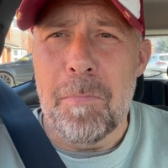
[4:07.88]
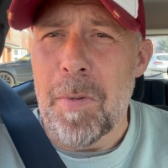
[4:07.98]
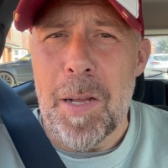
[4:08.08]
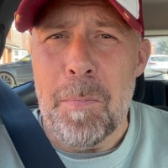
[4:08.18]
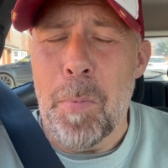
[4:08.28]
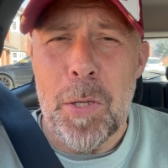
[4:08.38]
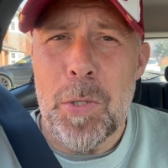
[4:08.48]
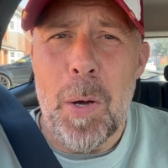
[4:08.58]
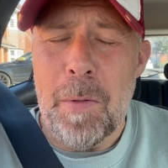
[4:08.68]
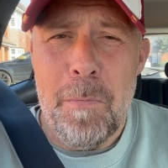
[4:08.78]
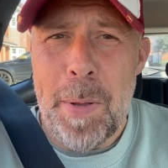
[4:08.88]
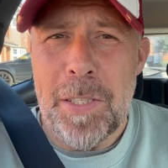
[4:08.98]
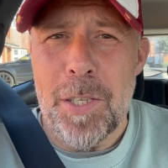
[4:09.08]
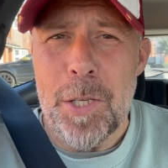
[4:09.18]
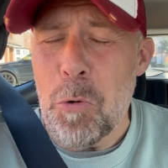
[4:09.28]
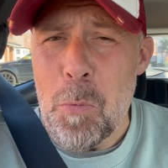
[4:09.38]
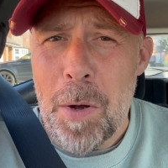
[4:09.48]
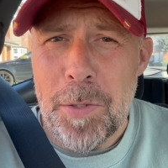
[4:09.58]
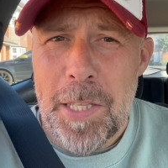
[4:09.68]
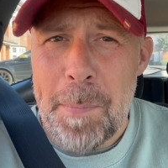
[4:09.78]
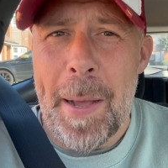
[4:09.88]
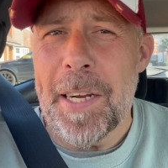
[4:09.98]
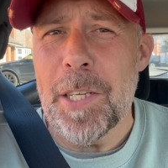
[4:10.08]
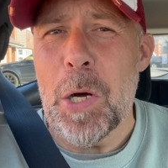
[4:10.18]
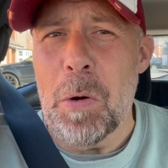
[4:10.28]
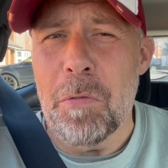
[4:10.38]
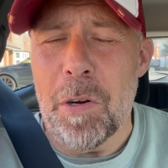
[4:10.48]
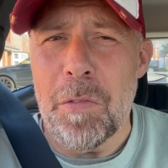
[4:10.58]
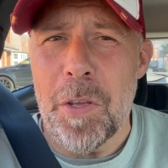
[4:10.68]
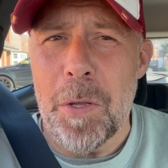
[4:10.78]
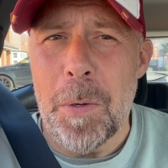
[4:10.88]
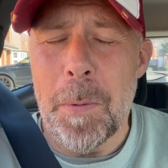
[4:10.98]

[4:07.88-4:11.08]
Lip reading: And by the time they've bitten, you're almost in the back of the car in front of you.